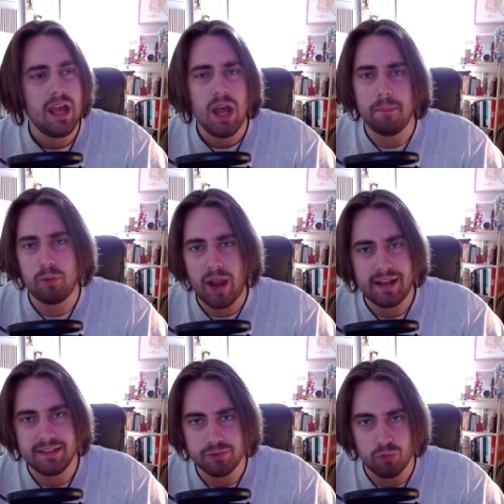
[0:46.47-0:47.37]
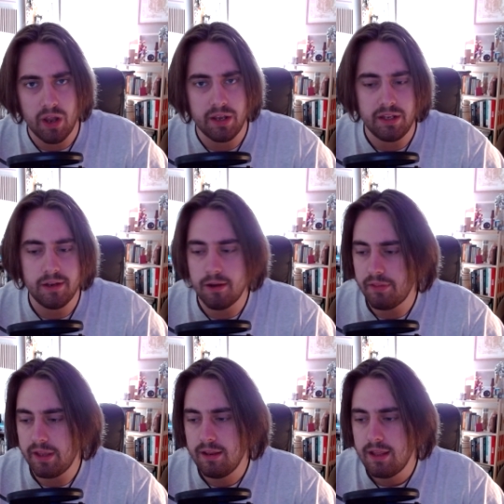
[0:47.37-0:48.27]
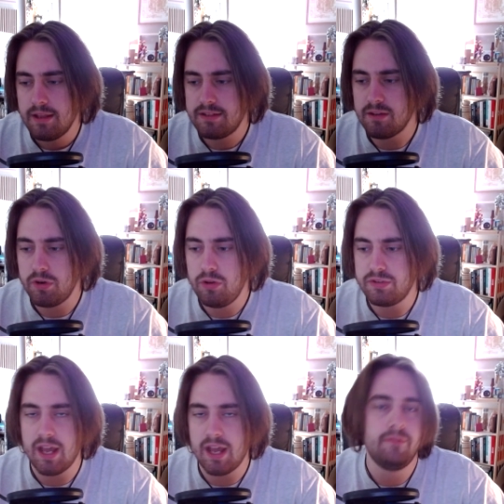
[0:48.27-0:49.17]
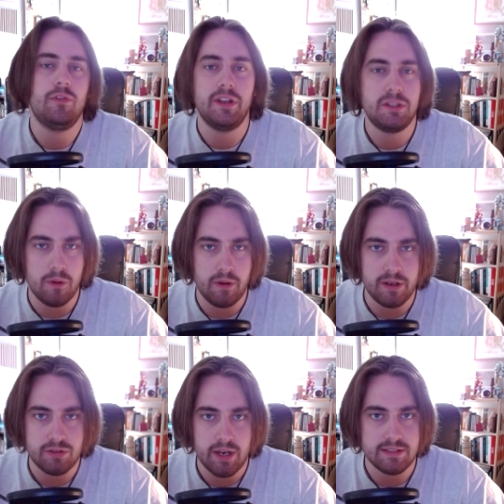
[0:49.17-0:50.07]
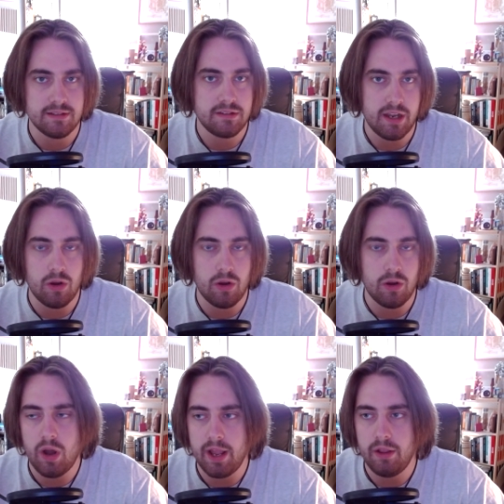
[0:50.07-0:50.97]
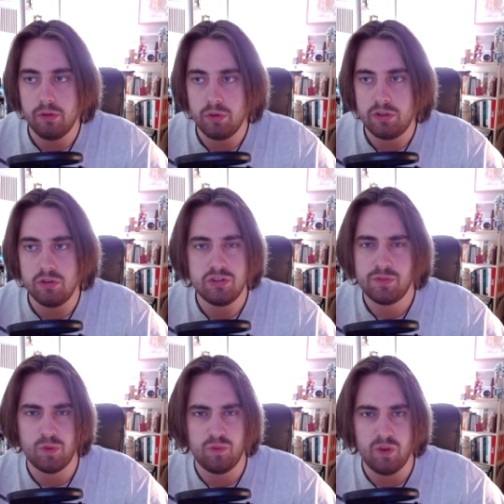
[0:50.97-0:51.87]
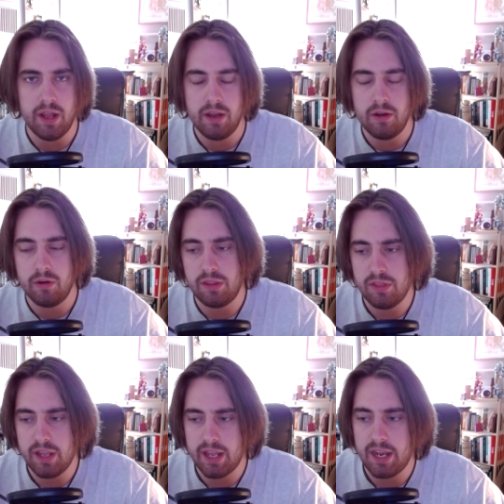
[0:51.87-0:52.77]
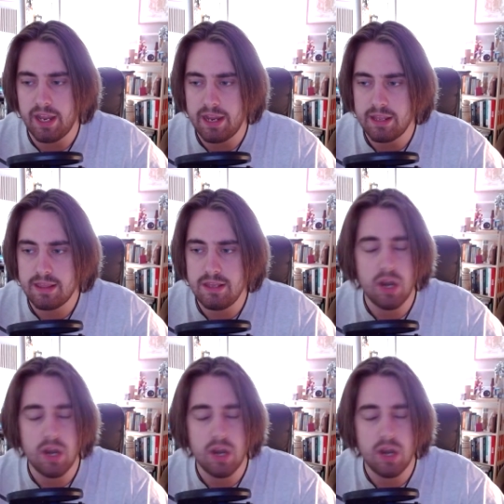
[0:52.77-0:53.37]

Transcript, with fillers: a practice run, you know, that someone who's not very experienced or hasn't done it in a while would do just for fun or anything. And I, you know,